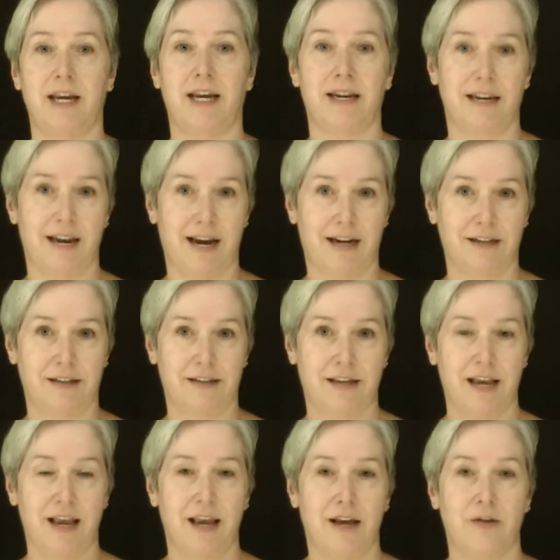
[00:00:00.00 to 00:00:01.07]
Index,
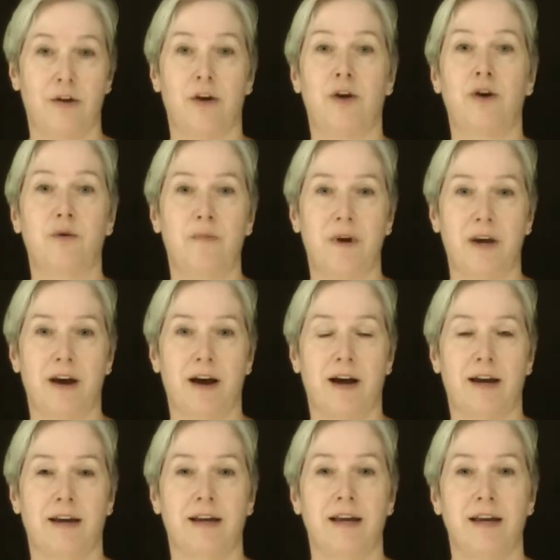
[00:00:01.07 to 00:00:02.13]
the
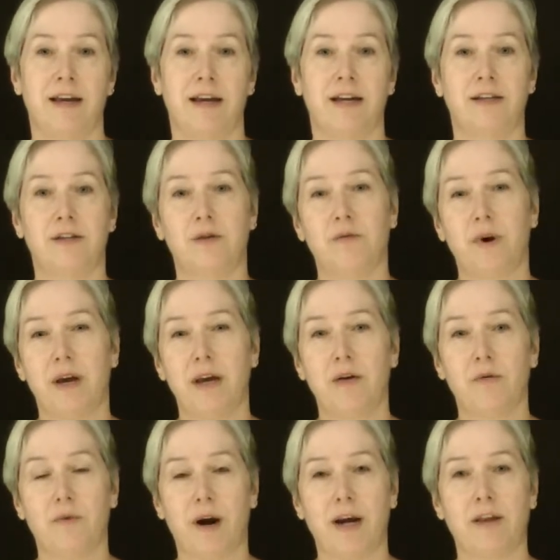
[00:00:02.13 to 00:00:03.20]
QPI. It's a way to
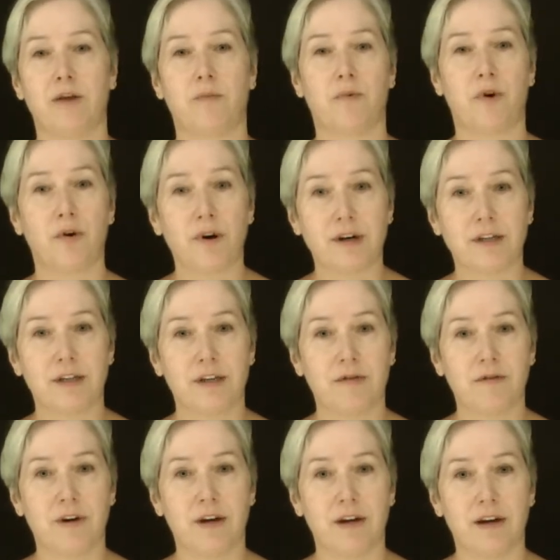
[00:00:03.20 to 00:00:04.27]
rate the
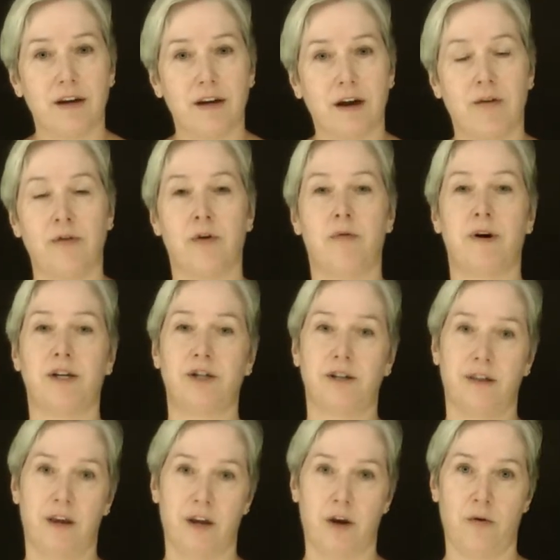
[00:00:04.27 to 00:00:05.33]
productivity of the
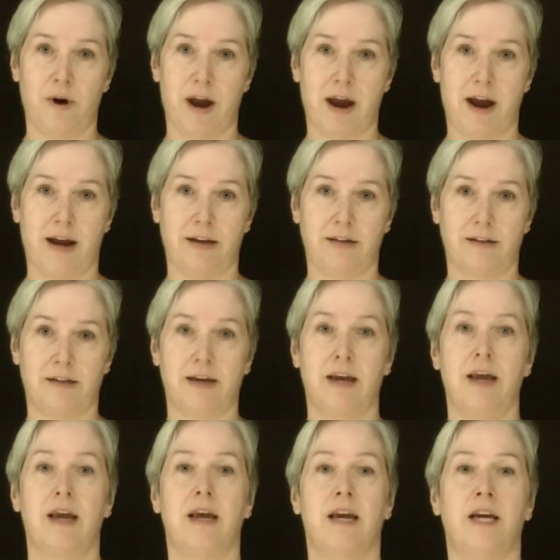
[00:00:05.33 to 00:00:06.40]
question that you ask,
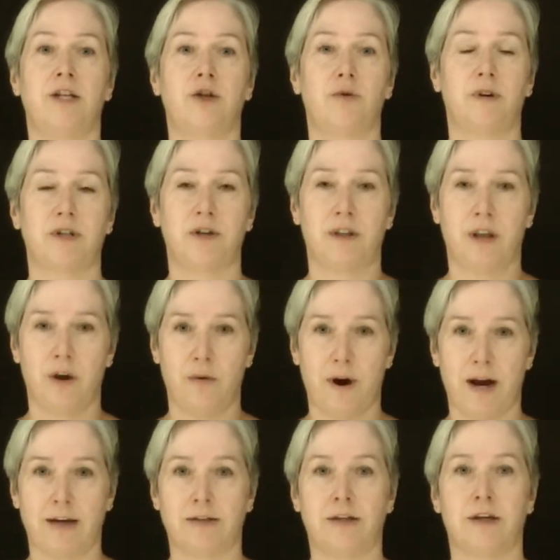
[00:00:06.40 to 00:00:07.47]
each question that you
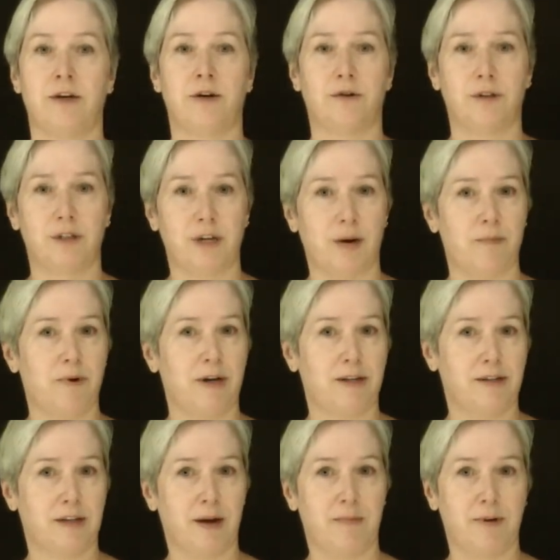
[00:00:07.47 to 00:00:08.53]
ask in your
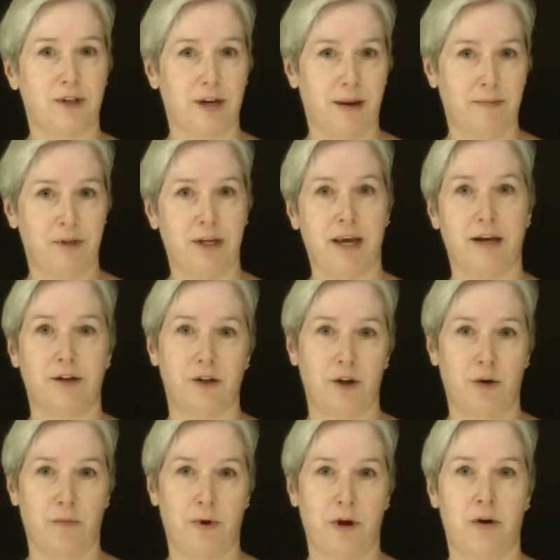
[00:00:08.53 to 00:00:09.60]
step-by-step attempt to get to
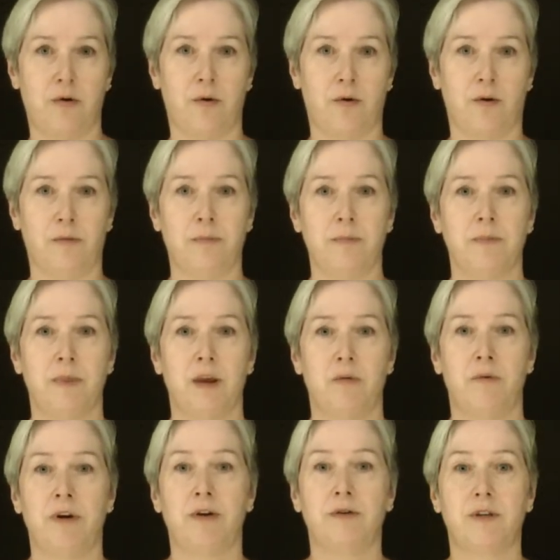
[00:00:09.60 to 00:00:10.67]
your big goal.
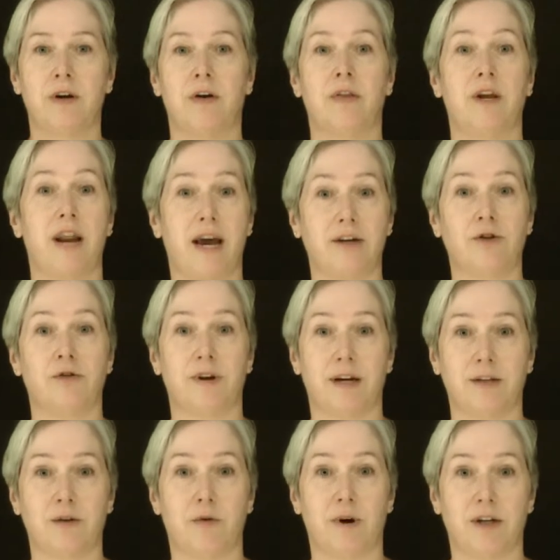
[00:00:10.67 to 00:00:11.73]
We use it on the natural
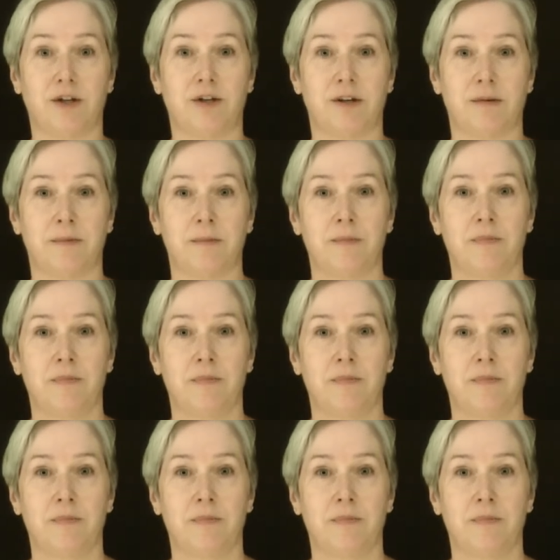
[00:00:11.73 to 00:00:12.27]
next question.